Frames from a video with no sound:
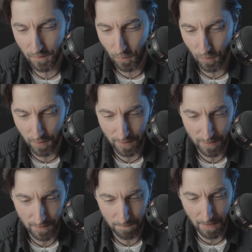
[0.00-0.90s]

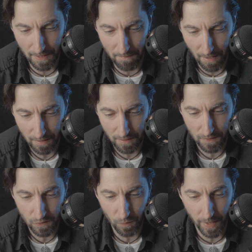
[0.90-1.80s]
Court by Mark
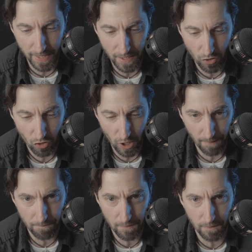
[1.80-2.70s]
Twain,
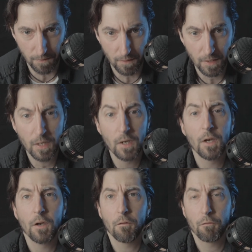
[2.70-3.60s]
Chapter
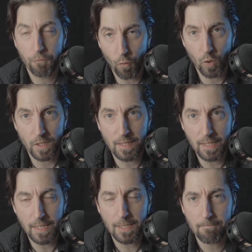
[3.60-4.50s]

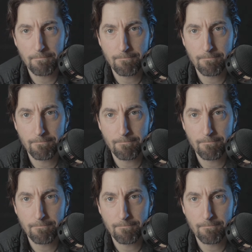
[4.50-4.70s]
40,